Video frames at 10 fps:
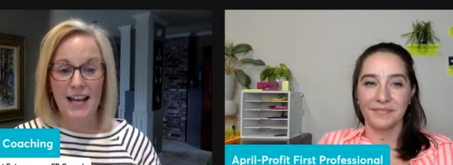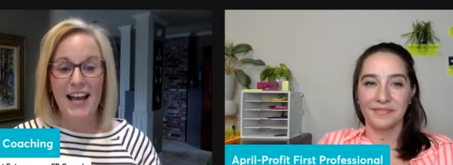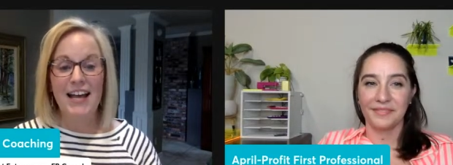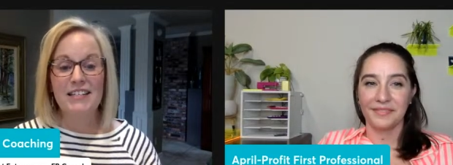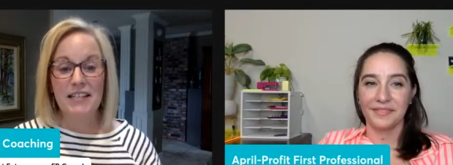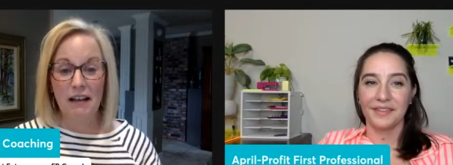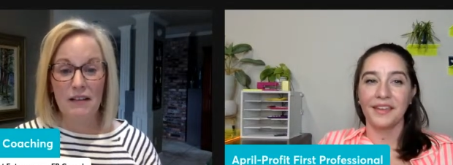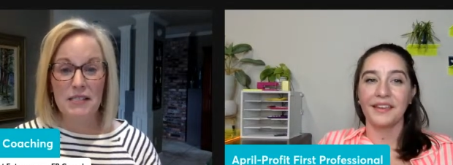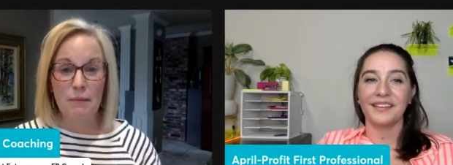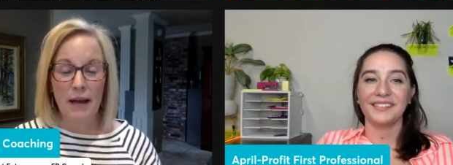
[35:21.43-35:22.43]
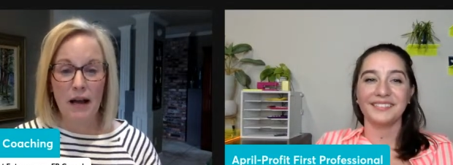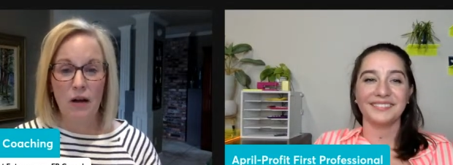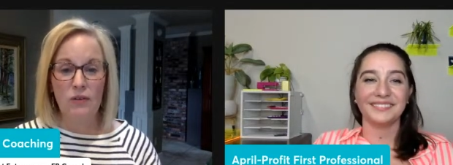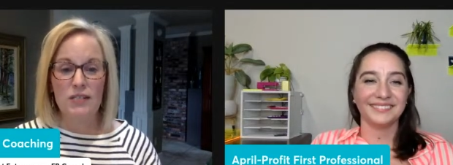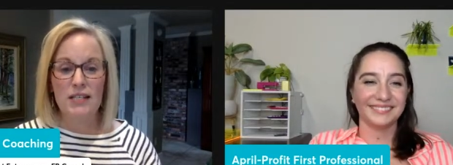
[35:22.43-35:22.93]
Speaker 1: and tell us
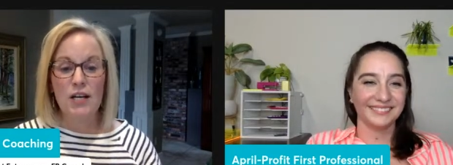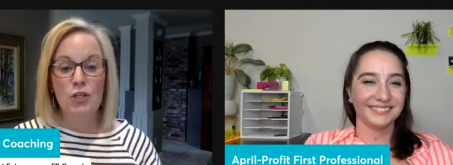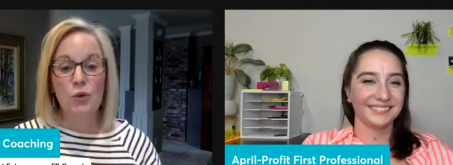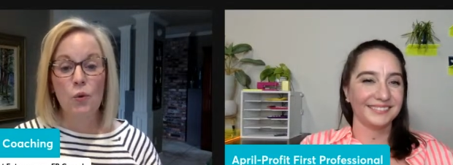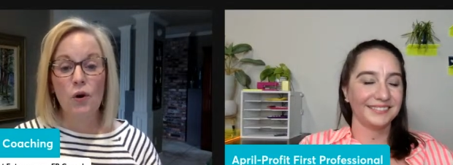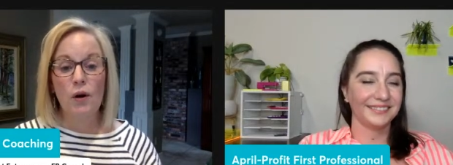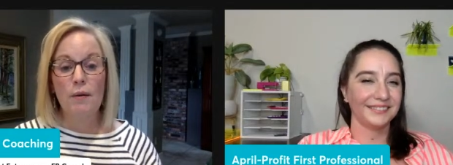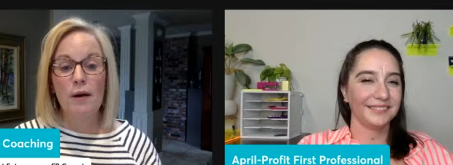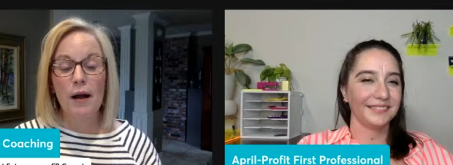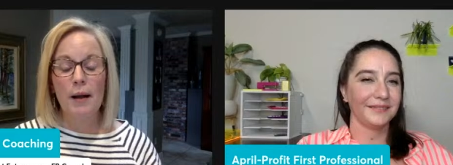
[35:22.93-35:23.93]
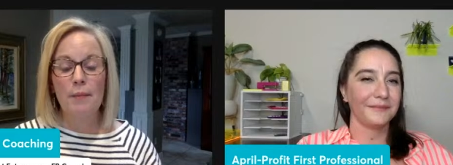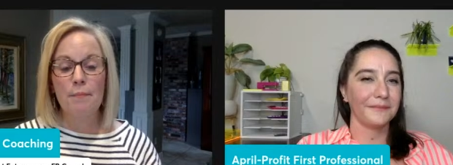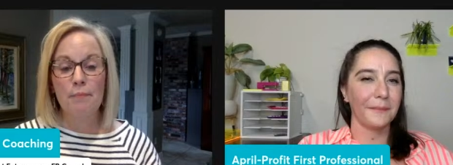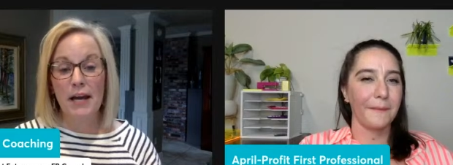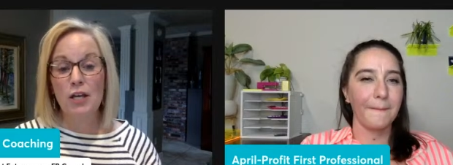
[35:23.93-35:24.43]
about your um,
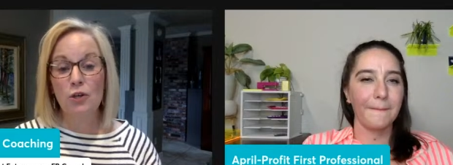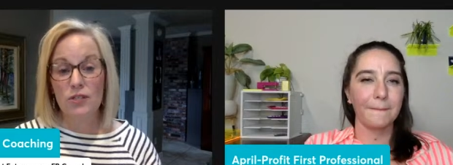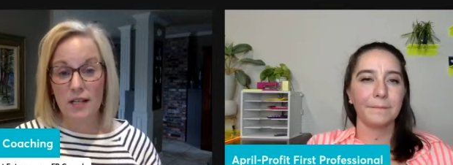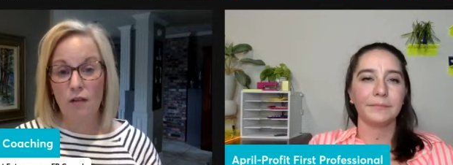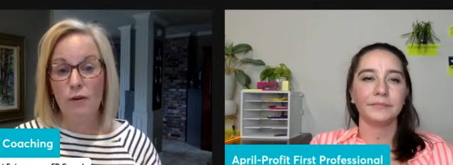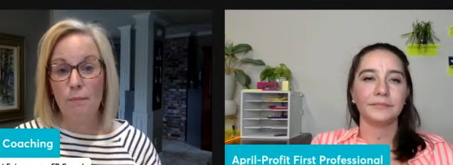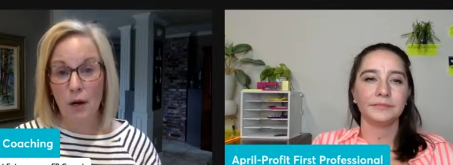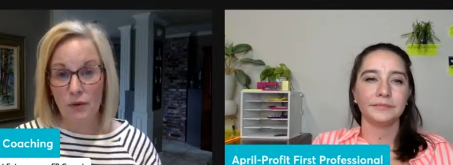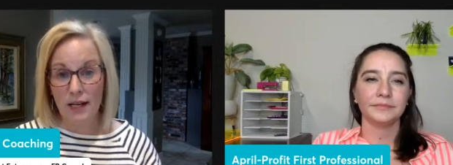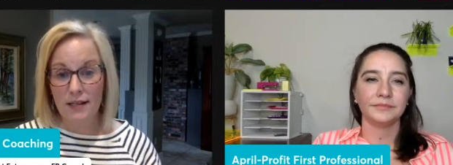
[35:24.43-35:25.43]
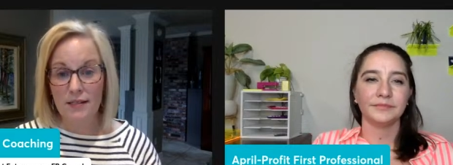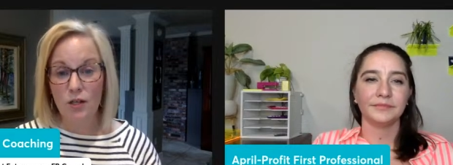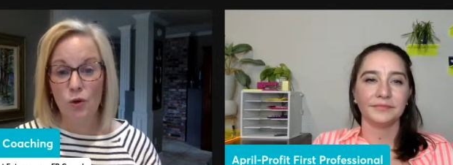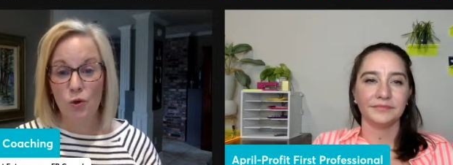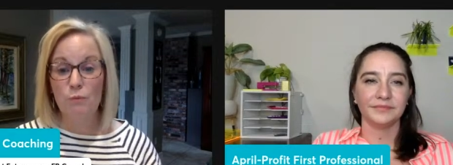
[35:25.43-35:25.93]
pay yourself a bonus
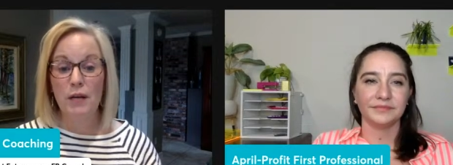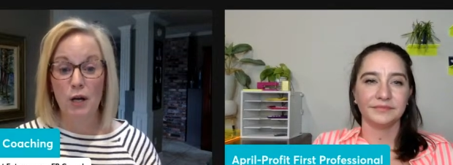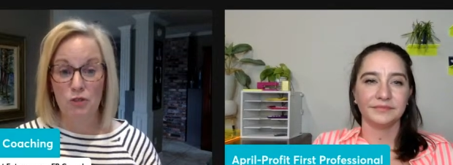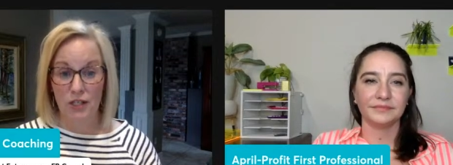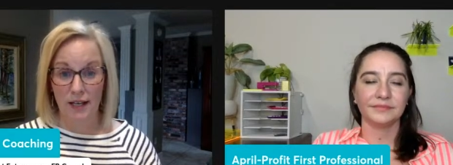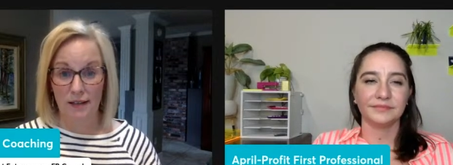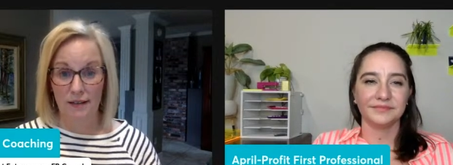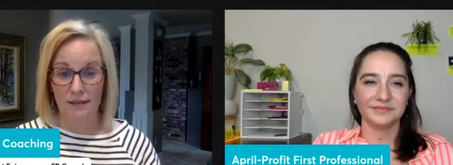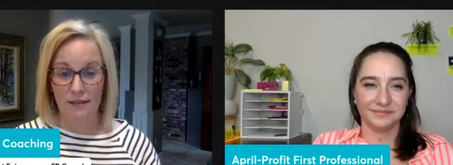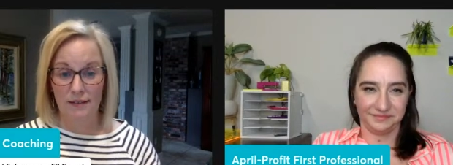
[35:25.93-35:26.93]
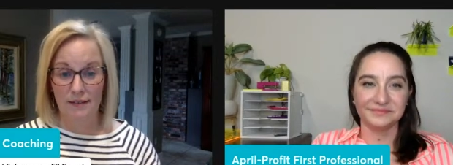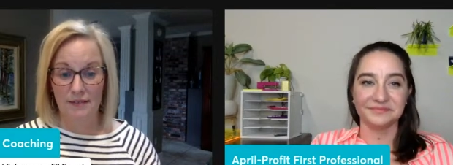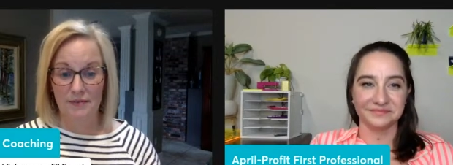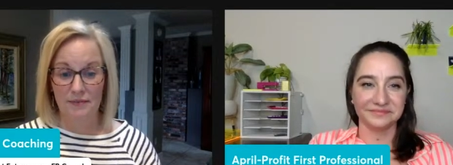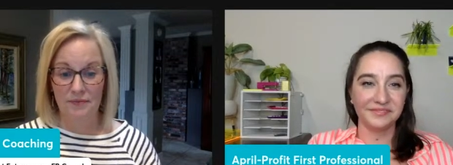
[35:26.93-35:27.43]
group coaching.
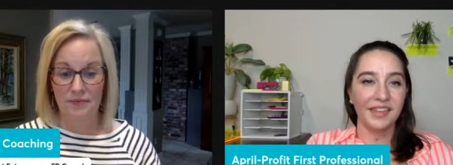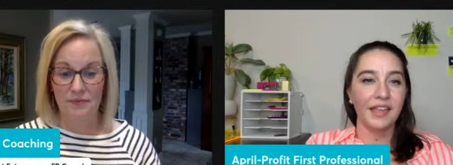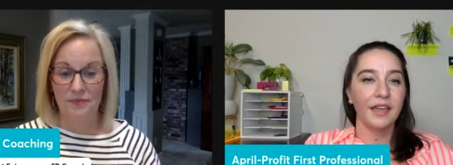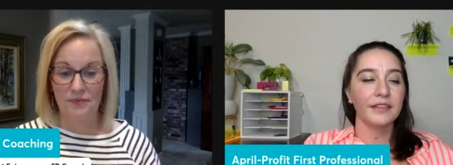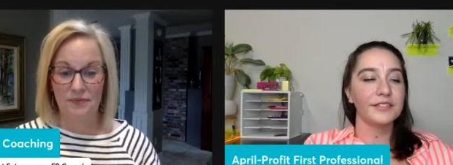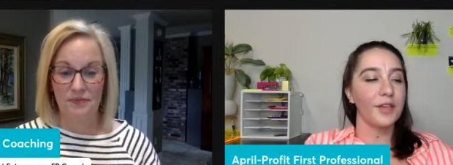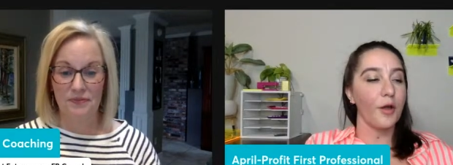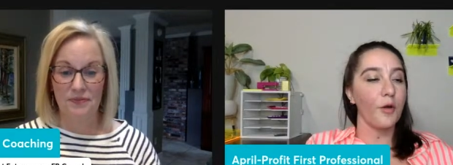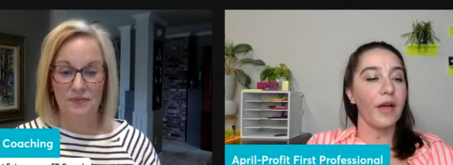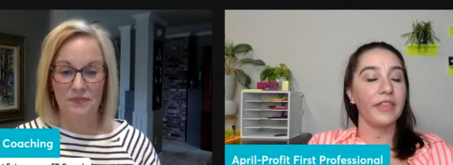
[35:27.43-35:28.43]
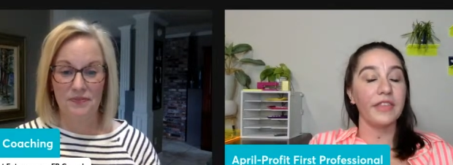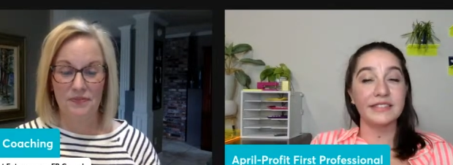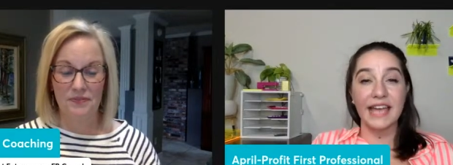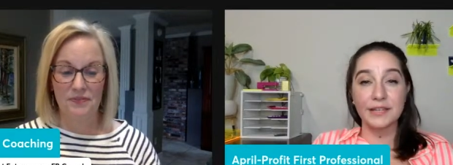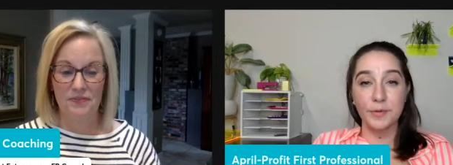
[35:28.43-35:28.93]
Speaker 2: Mm-hmm. So the
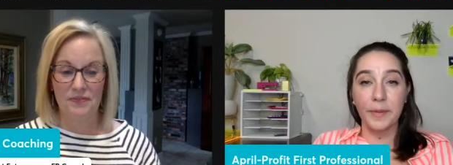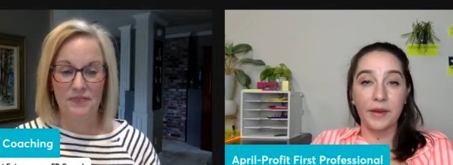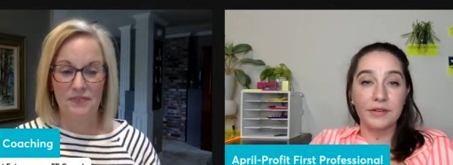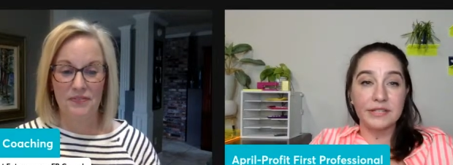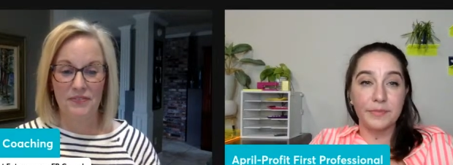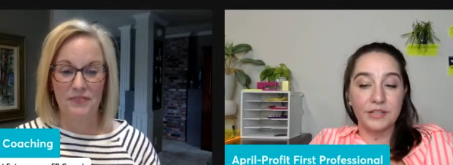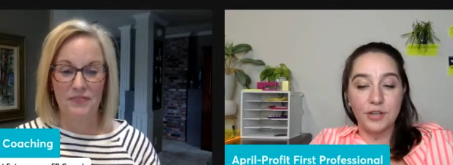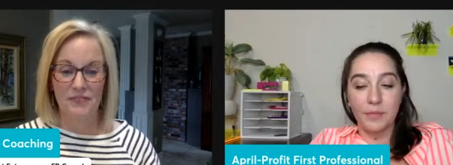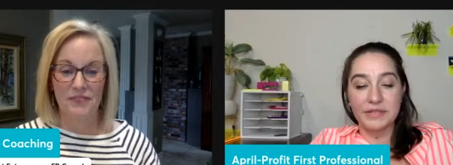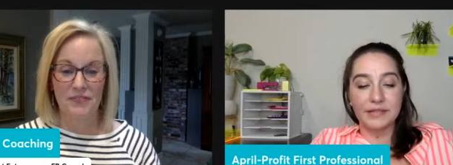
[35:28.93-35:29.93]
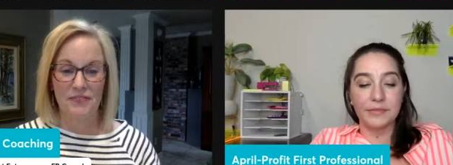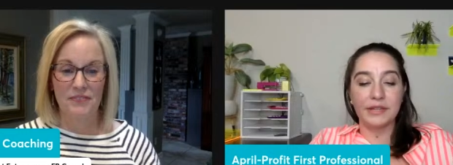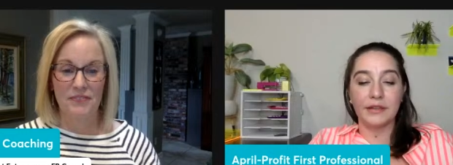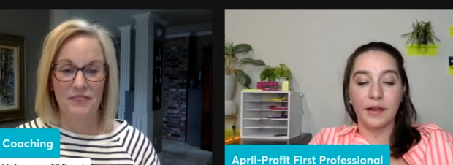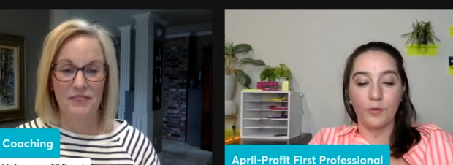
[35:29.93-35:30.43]
tax preparedness play shop is something
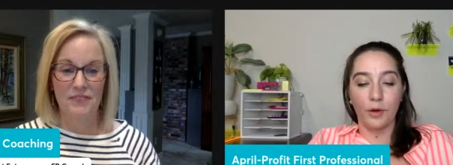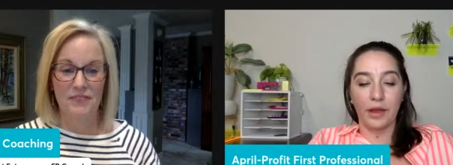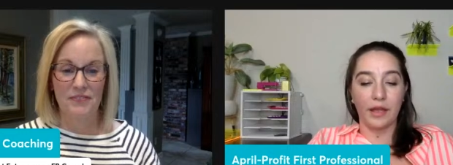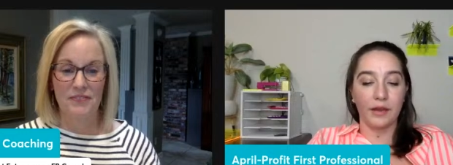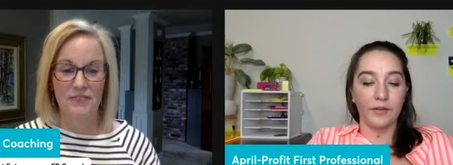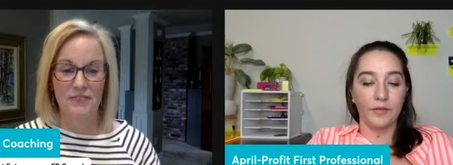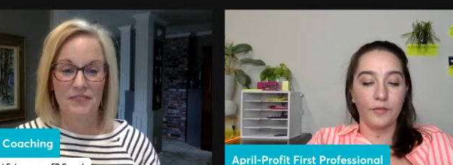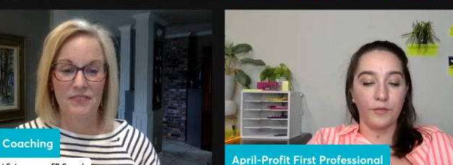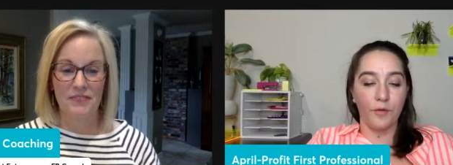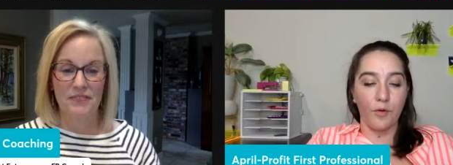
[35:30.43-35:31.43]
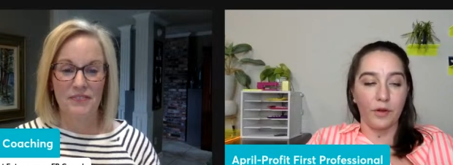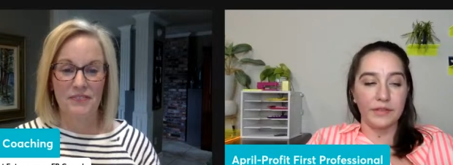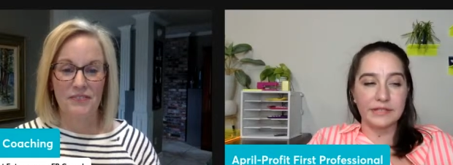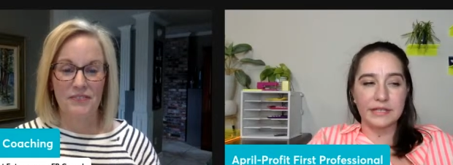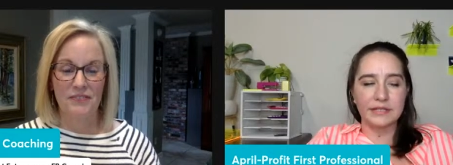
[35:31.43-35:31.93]
that I've ran for
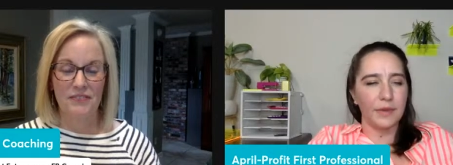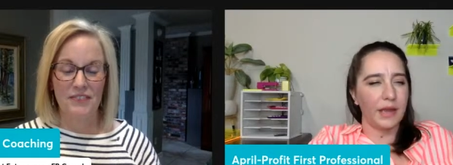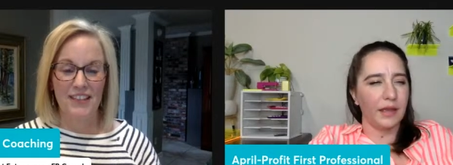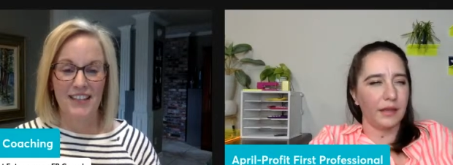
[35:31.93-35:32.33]
this is my